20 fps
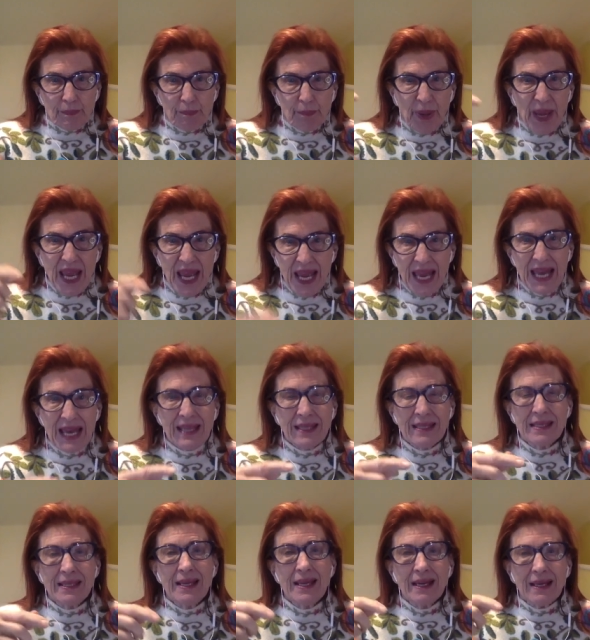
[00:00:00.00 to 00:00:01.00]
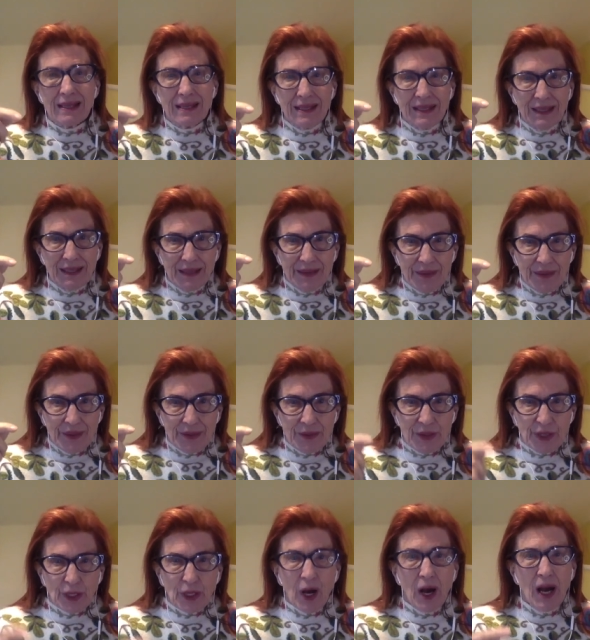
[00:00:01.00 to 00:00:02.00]
pin
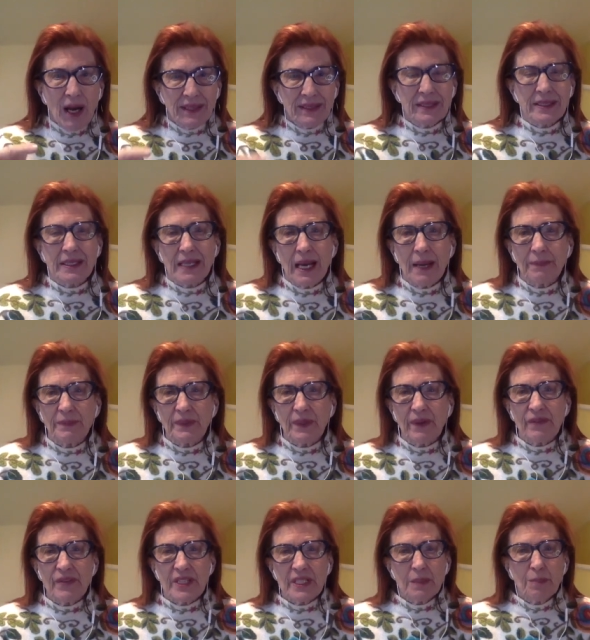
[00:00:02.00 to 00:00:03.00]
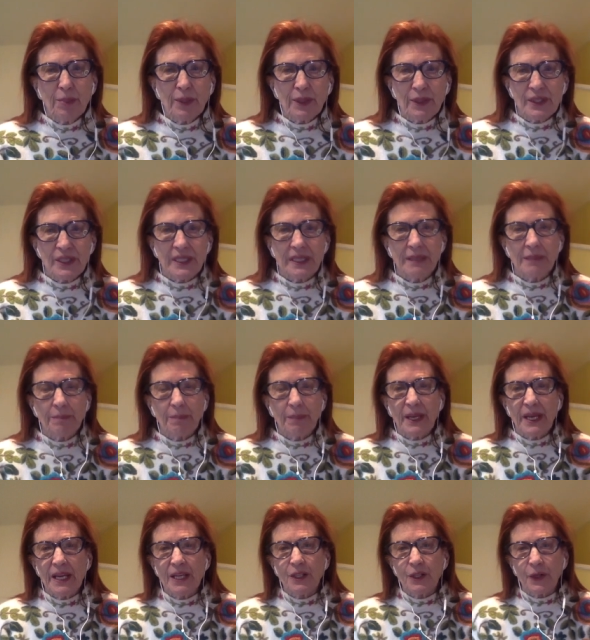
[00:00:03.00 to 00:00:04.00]
the concept of this person
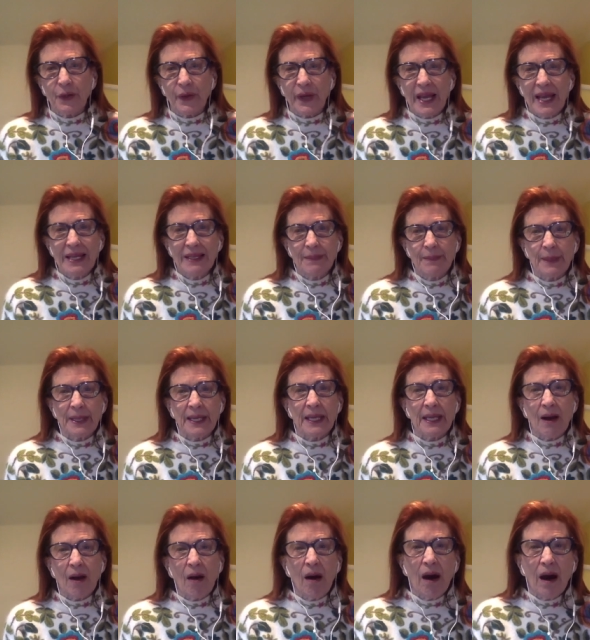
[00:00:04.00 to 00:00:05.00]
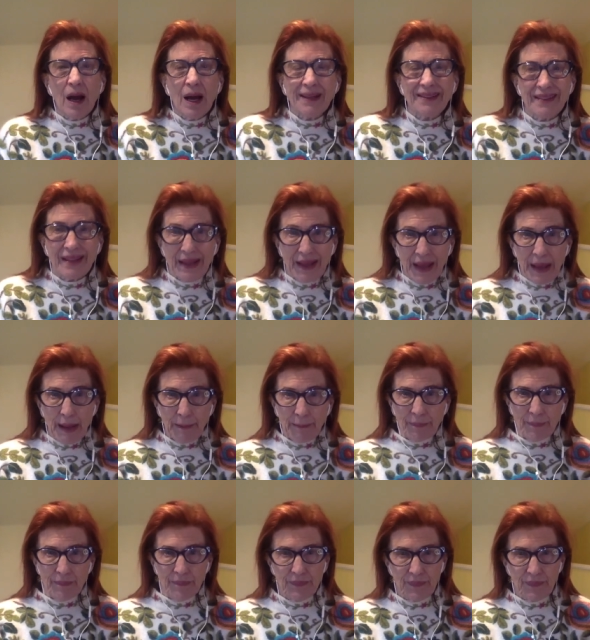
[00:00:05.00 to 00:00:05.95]
being your enemy on them